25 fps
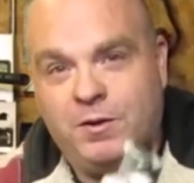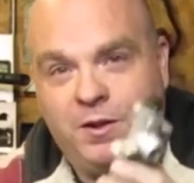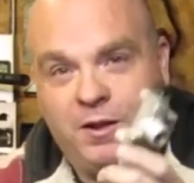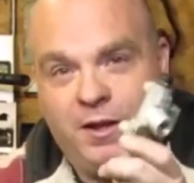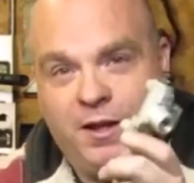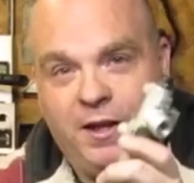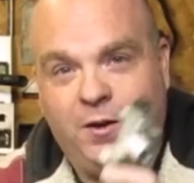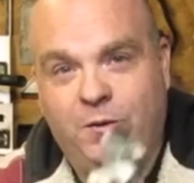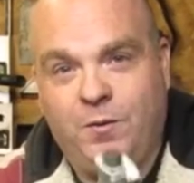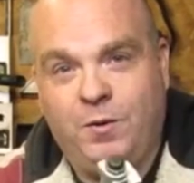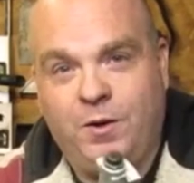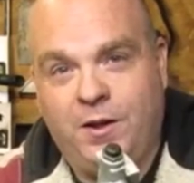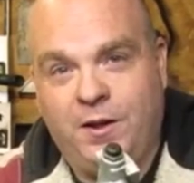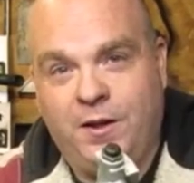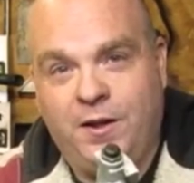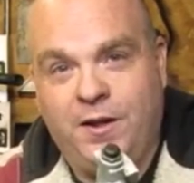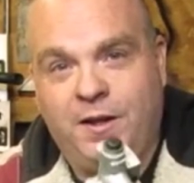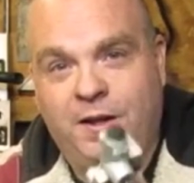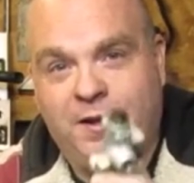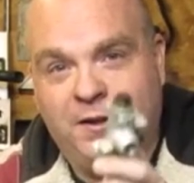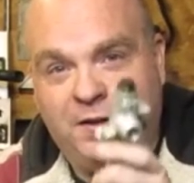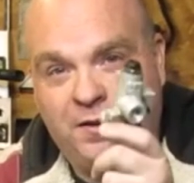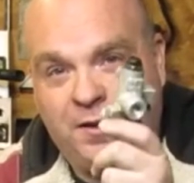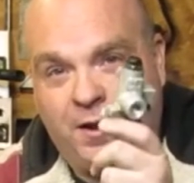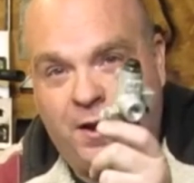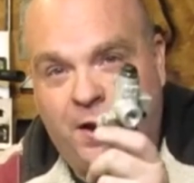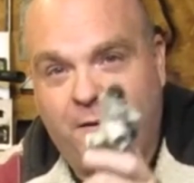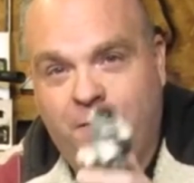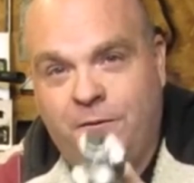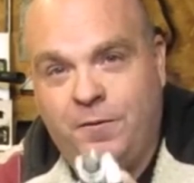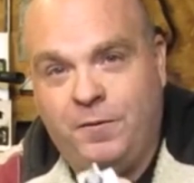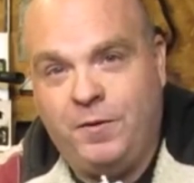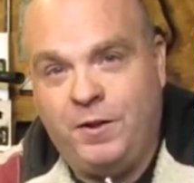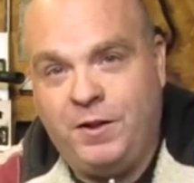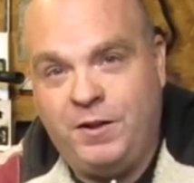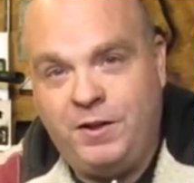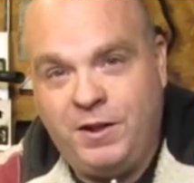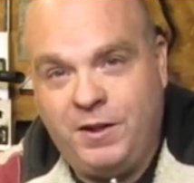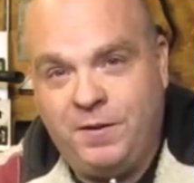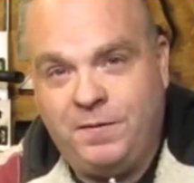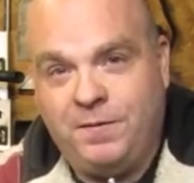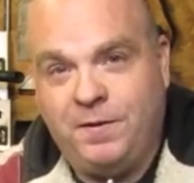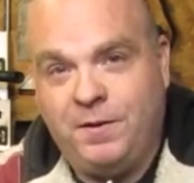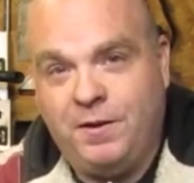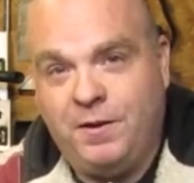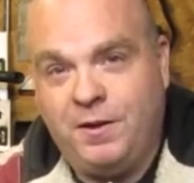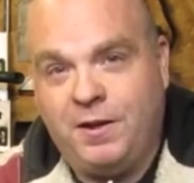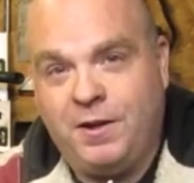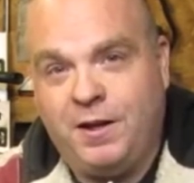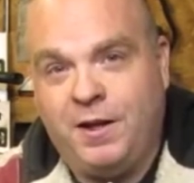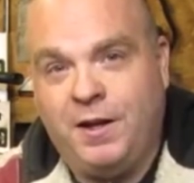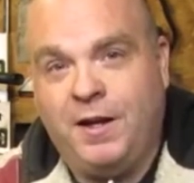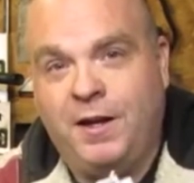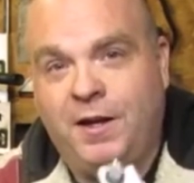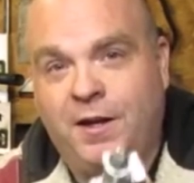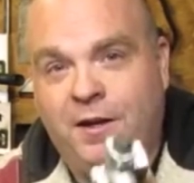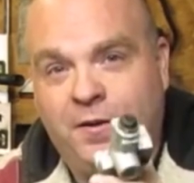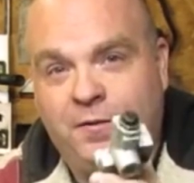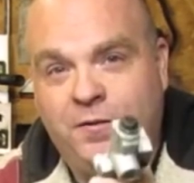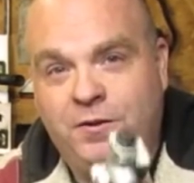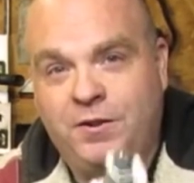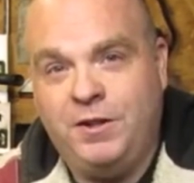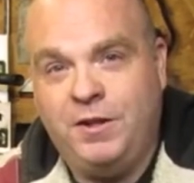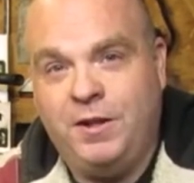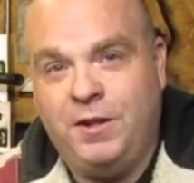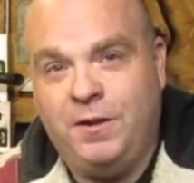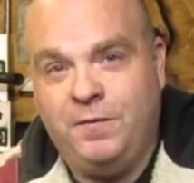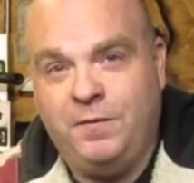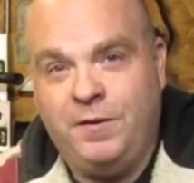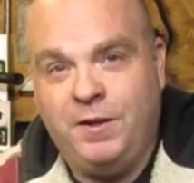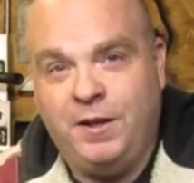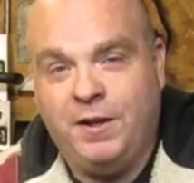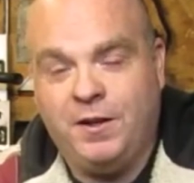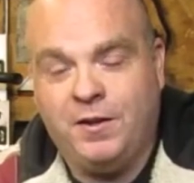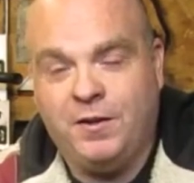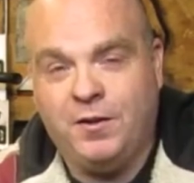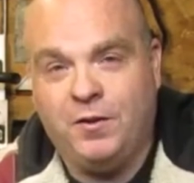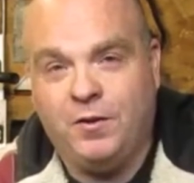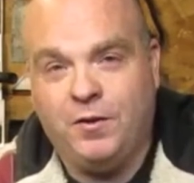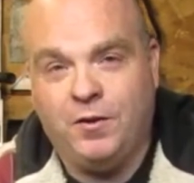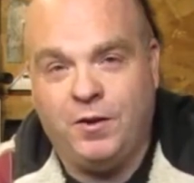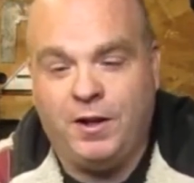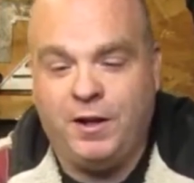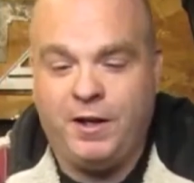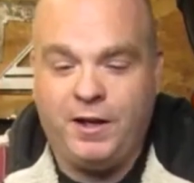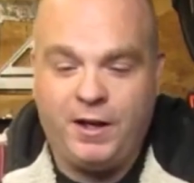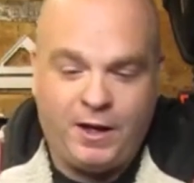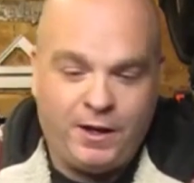to get one of these off of a different kind of GM vehicle, and